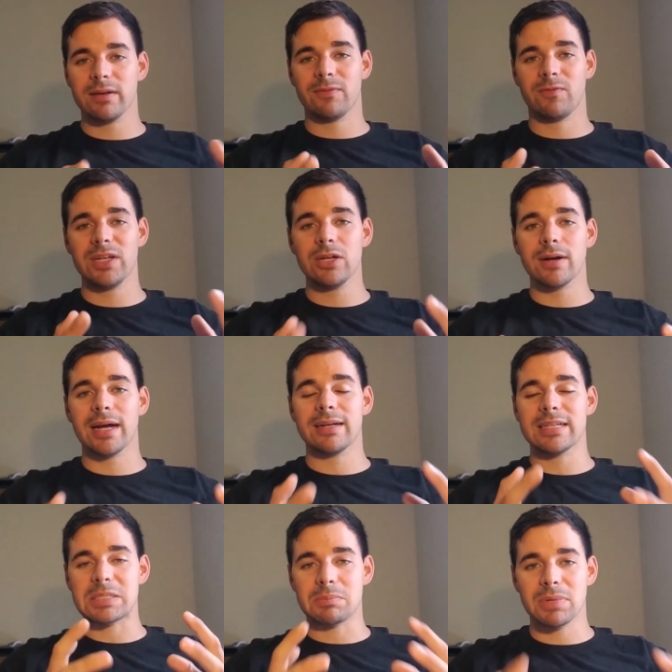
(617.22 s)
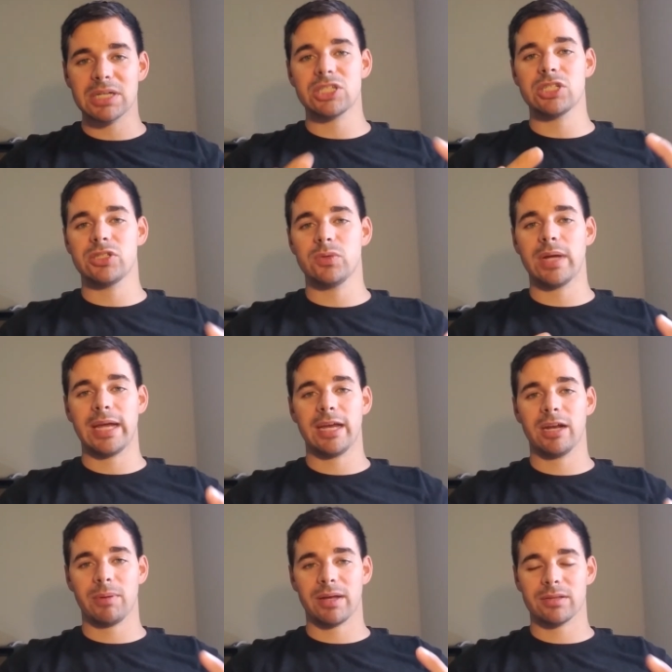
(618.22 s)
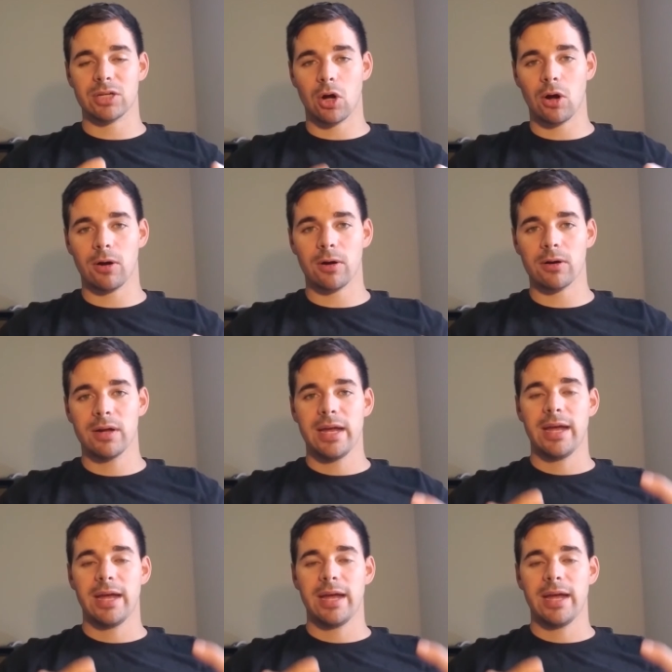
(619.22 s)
Figure out as much as you can about the car